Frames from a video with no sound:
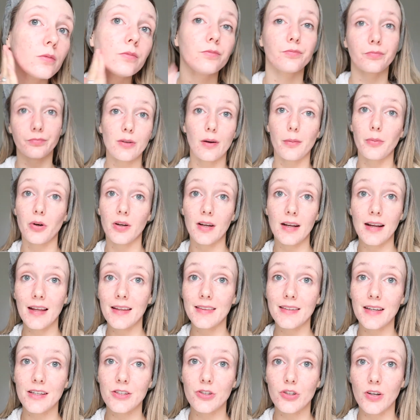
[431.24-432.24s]
So I'm gonna let
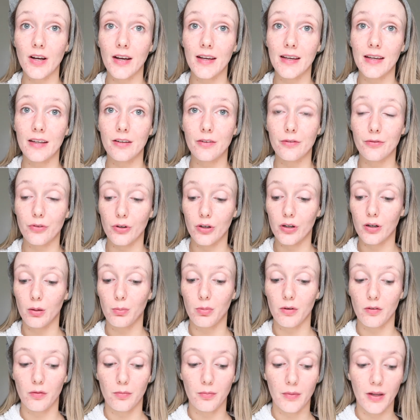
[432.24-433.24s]
that dry in for a
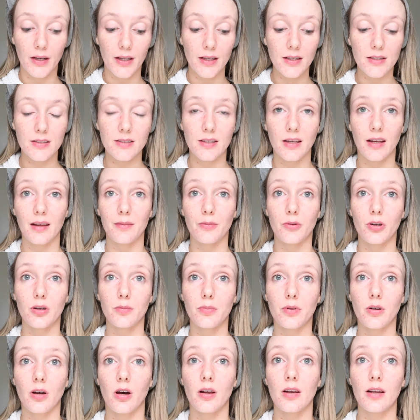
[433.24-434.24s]
couple of minutes, and I'm gonna
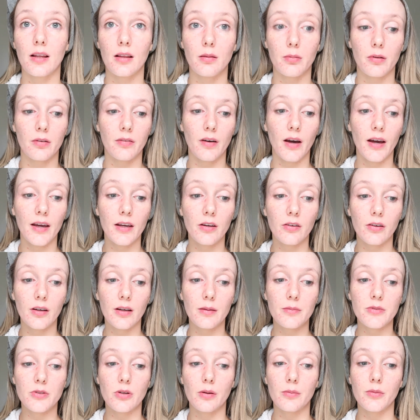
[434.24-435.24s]
put on a little bit of eye
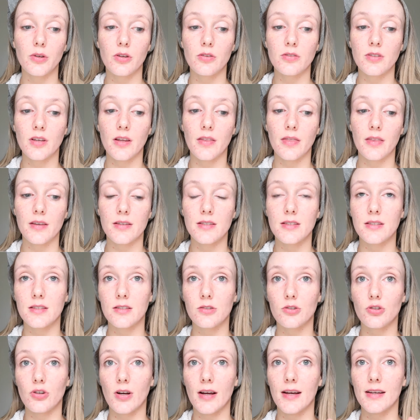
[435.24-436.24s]
cream. So I'm using the
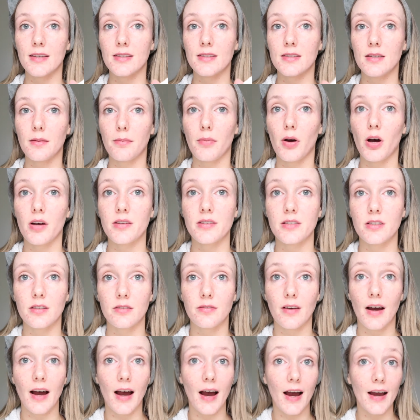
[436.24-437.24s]
Stress
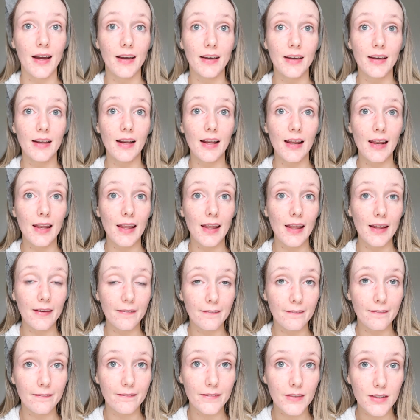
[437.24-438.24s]
Positive Eye
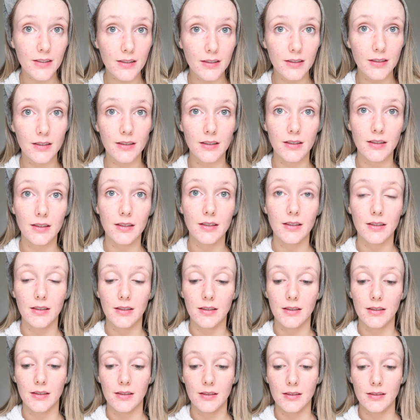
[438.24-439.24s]
Lift.
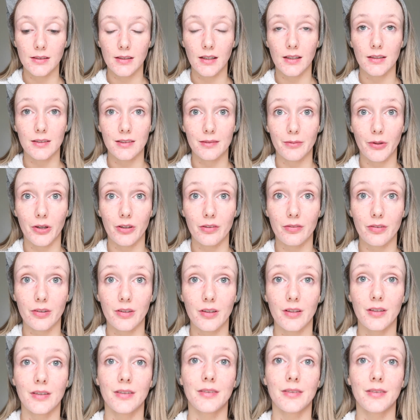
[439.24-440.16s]
That is a mouthful.